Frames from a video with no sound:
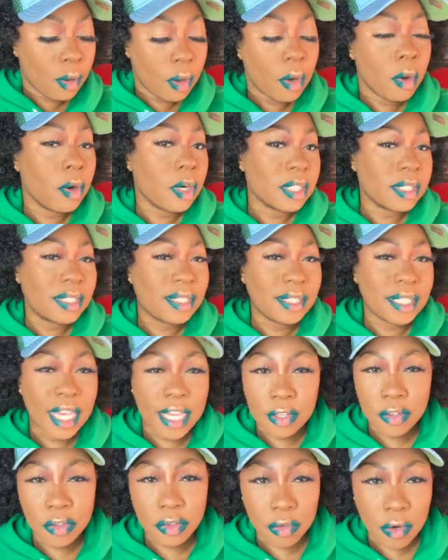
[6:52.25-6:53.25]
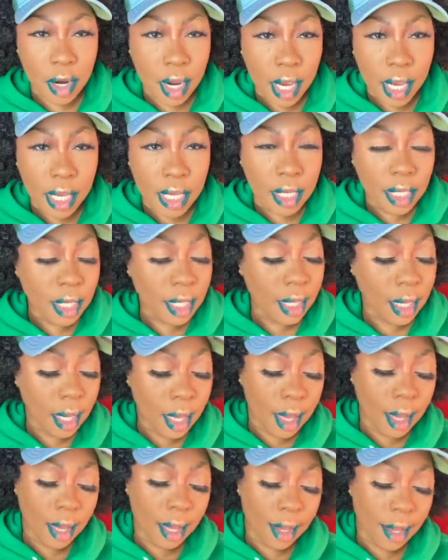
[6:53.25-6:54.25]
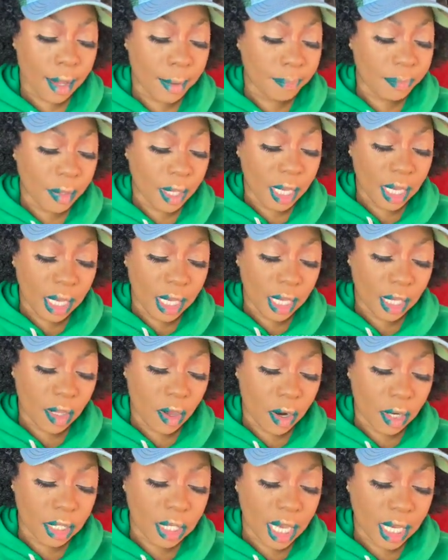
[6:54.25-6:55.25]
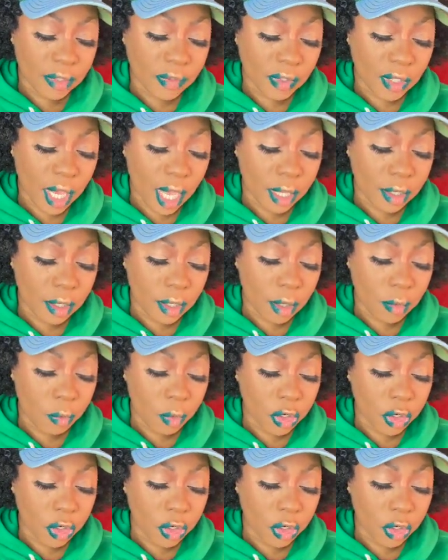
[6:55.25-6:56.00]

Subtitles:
or set dry. And our next color